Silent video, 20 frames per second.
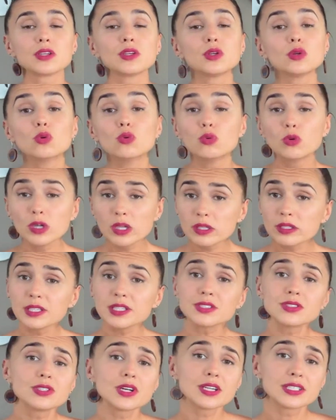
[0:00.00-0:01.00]
you will
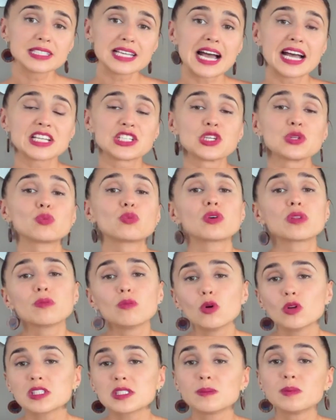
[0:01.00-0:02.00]
need to attach it with
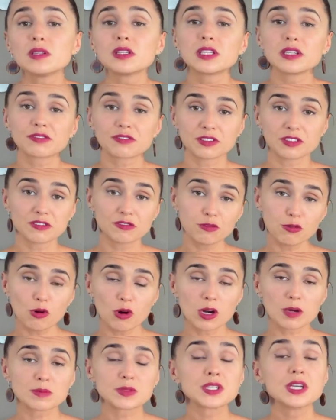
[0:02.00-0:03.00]
multiple different
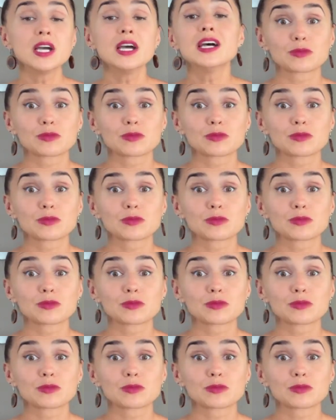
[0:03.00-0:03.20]
forms,